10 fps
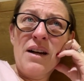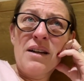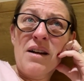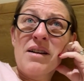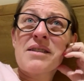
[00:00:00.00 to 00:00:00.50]

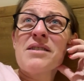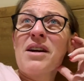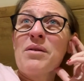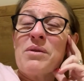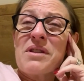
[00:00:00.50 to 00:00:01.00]
Last
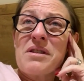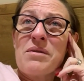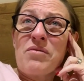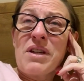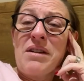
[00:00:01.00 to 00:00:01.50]
night was
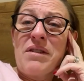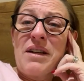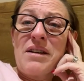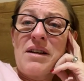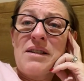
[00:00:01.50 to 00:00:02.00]
really,
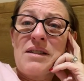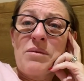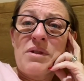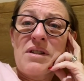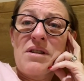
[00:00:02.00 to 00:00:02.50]
really nice. There
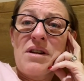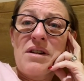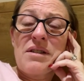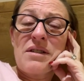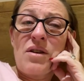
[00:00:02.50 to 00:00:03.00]
was a
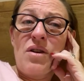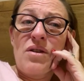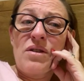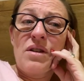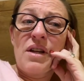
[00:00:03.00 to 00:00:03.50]
nurse
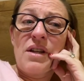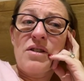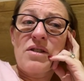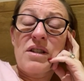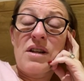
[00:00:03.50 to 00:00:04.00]
on,
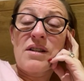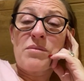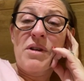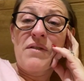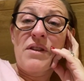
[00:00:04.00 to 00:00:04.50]
and she
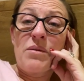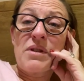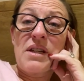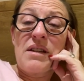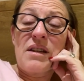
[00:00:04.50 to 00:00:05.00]
asked me if there
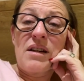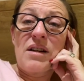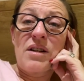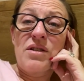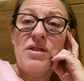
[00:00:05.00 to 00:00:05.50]
was anything
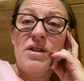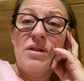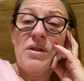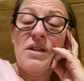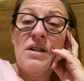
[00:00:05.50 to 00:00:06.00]
I could do,
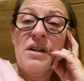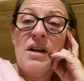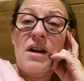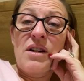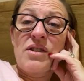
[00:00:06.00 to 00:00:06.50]
and
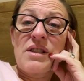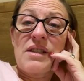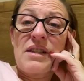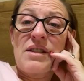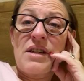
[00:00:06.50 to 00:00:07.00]
I just
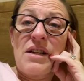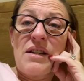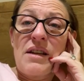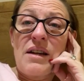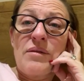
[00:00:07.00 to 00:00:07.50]
said to
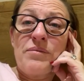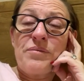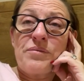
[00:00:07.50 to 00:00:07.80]
her that